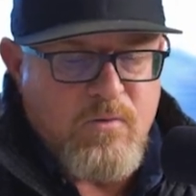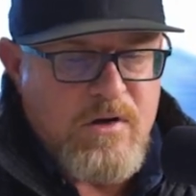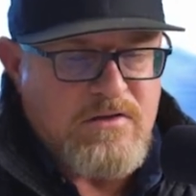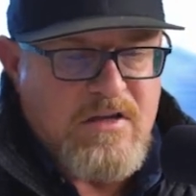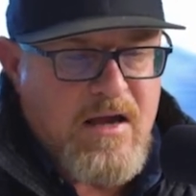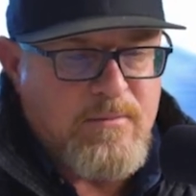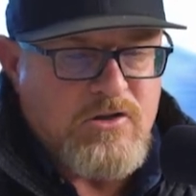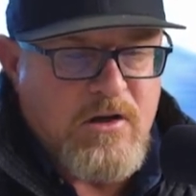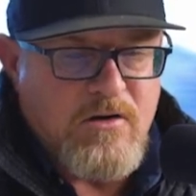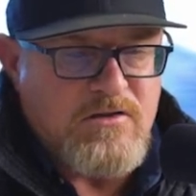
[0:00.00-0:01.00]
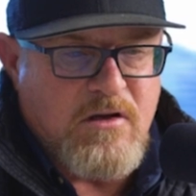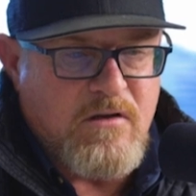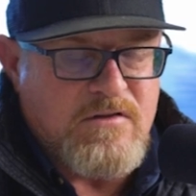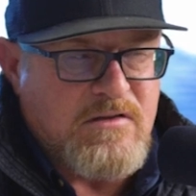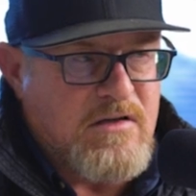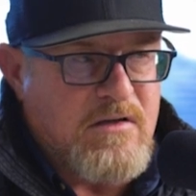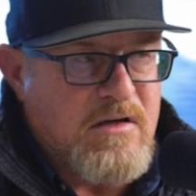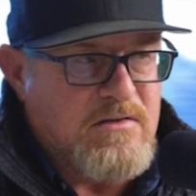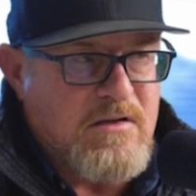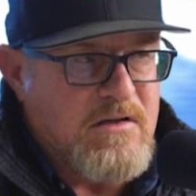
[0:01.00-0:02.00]
reestablishing ourselves as
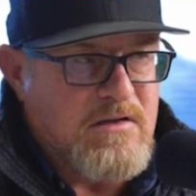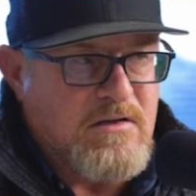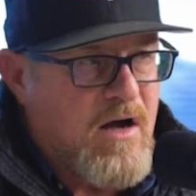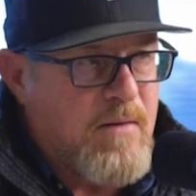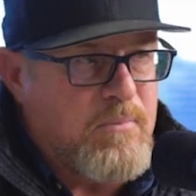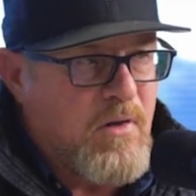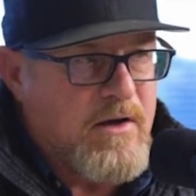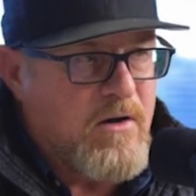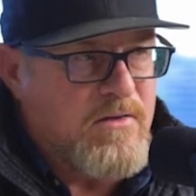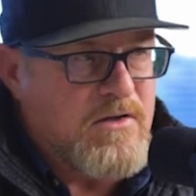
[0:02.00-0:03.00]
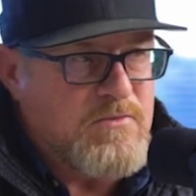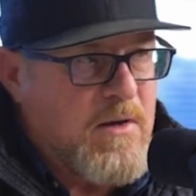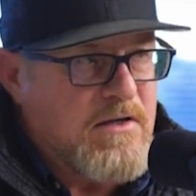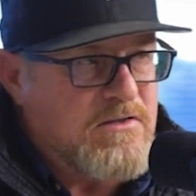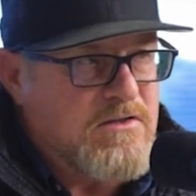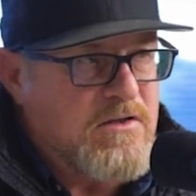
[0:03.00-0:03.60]
a top player in the space.